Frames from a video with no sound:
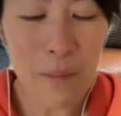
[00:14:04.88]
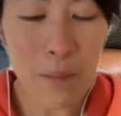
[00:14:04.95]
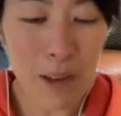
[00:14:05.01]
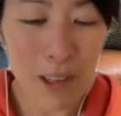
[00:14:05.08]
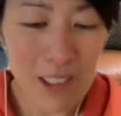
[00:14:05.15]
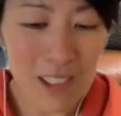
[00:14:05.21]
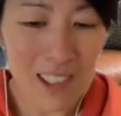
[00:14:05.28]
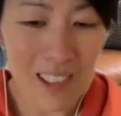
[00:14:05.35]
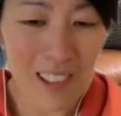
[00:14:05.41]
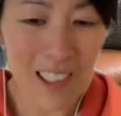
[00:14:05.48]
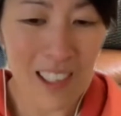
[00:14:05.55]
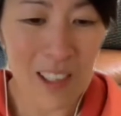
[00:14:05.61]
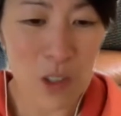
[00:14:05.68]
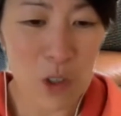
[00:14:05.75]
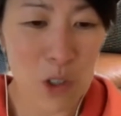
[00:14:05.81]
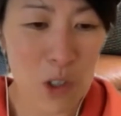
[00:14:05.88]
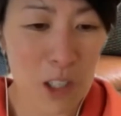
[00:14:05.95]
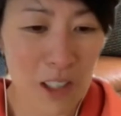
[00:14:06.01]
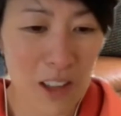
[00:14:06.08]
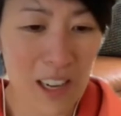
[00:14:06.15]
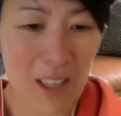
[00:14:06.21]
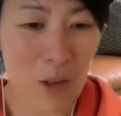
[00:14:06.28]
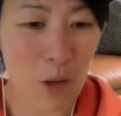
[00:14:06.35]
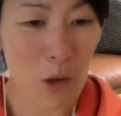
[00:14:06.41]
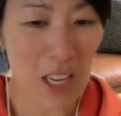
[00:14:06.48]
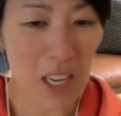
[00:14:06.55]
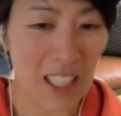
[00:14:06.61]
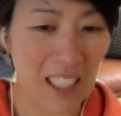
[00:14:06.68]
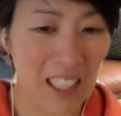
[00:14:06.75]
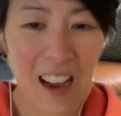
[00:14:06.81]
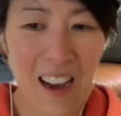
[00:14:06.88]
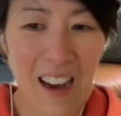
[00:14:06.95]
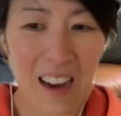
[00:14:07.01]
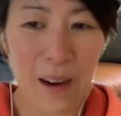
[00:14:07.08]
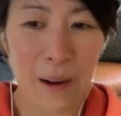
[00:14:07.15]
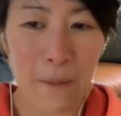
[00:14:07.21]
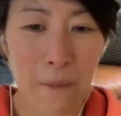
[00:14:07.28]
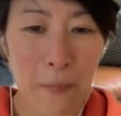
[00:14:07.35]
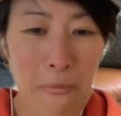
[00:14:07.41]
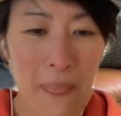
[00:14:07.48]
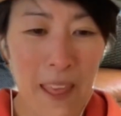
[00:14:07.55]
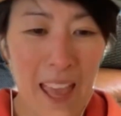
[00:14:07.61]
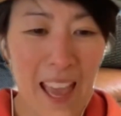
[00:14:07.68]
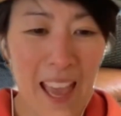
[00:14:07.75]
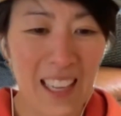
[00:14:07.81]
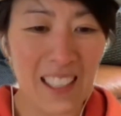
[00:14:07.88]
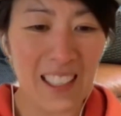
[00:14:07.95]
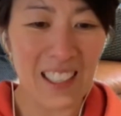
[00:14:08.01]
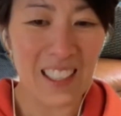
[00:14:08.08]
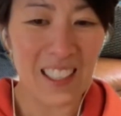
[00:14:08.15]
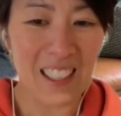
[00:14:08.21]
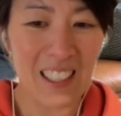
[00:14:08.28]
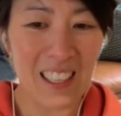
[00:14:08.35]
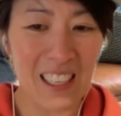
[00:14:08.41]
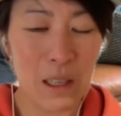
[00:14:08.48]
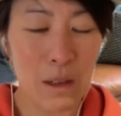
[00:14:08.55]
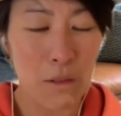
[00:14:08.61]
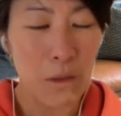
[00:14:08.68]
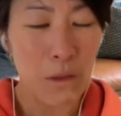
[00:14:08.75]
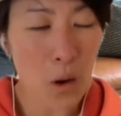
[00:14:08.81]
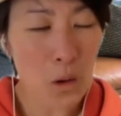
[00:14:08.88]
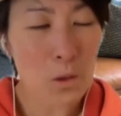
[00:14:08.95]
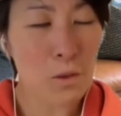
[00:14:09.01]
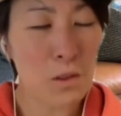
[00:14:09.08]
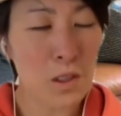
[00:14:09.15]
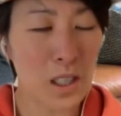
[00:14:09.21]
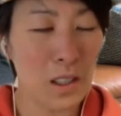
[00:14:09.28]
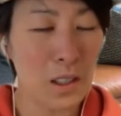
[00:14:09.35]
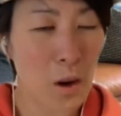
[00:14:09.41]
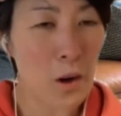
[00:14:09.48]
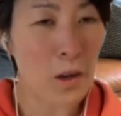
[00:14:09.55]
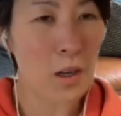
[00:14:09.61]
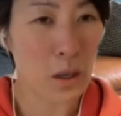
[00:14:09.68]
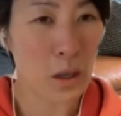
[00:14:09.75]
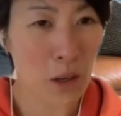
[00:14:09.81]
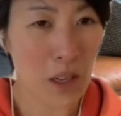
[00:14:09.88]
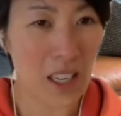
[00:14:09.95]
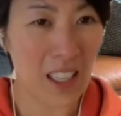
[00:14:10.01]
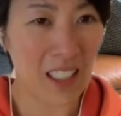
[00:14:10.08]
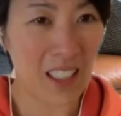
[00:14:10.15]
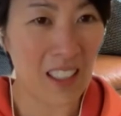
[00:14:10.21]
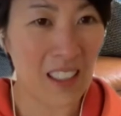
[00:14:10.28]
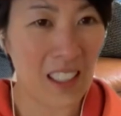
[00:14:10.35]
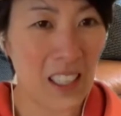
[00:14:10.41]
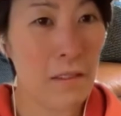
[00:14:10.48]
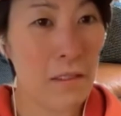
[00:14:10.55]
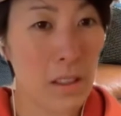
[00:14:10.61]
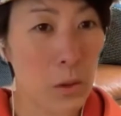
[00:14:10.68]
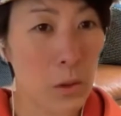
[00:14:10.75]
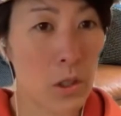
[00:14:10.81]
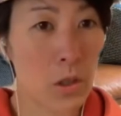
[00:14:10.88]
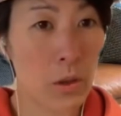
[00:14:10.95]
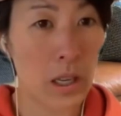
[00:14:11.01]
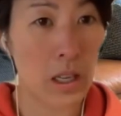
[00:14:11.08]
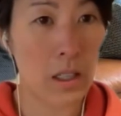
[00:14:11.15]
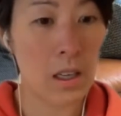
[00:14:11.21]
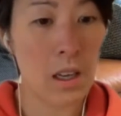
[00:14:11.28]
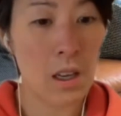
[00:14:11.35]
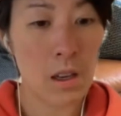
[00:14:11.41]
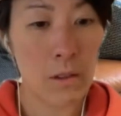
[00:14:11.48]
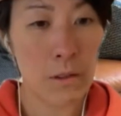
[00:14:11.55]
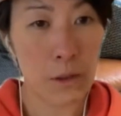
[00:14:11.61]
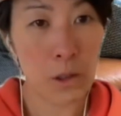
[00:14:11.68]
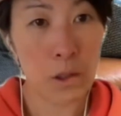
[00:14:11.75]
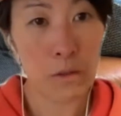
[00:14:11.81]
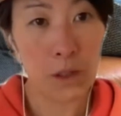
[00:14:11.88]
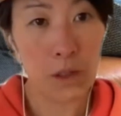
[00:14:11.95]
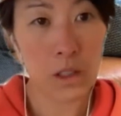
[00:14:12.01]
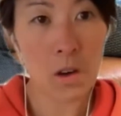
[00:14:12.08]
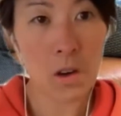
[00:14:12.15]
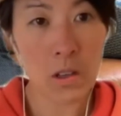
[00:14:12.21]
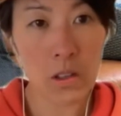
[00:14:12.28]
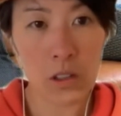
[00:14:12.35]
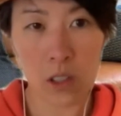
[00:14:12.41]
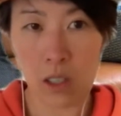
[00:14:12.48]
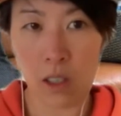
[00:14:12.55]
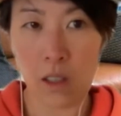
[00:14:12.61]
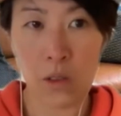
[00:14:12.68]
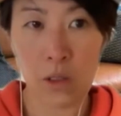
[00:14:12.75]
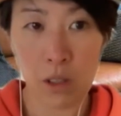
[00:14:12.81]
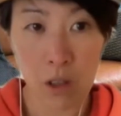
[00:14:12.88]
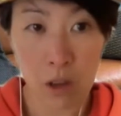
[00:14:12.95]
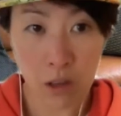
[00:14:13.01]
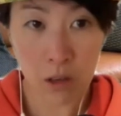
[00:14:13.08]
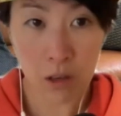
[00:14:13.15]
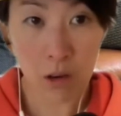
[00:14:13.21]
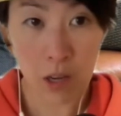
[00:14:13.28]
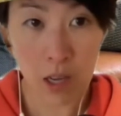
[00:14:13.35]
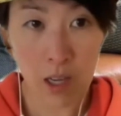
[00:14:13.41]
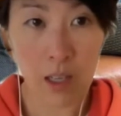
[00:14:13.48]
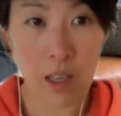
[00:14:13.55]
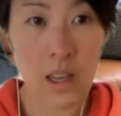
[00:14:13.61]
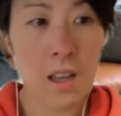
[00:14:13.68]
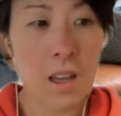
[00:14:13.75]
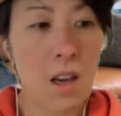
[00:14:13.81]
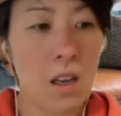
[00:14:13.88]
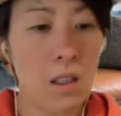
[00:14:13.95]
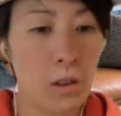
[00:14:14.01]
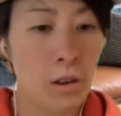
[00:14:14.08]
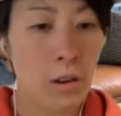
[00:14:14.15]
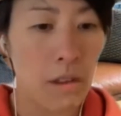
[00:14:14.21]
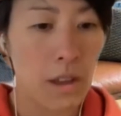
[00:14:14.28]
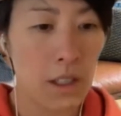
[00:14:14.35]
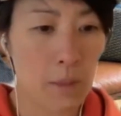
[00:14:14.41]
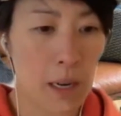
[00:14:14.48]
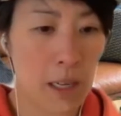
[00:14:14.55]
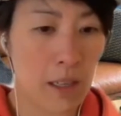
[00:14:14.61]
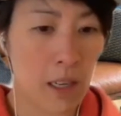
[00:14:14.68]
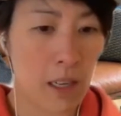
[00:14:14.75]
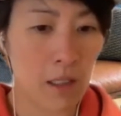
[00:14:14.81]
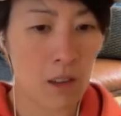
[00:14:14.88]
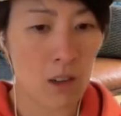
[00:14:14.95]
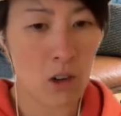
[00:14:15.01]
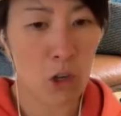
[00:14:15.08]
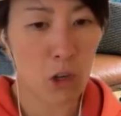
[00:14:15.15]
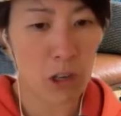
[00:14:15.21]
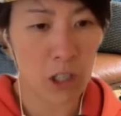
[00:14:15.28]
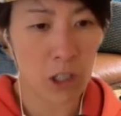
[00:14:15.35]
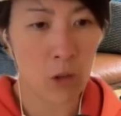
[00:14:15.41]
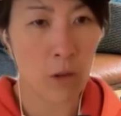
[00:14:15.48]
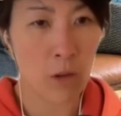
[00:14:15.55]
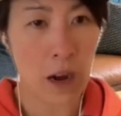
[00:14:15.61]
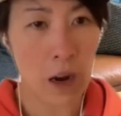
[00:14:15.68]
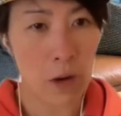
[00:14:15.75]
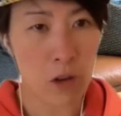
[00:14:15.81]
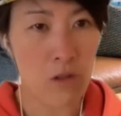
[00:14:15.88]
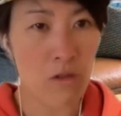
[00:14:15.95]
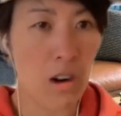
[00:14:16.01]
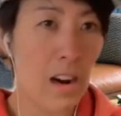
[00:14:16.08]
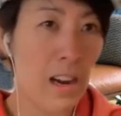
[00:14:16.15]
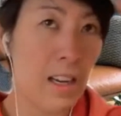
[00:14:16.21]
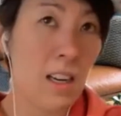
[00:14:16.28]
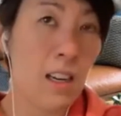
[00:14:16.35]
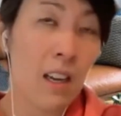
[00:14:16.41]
personally do not like cooking, and it involved a lot of cooking, even though it was cooking food for dogs. Like there's a lot of cooking, a lot of things about getting the nutritional value right.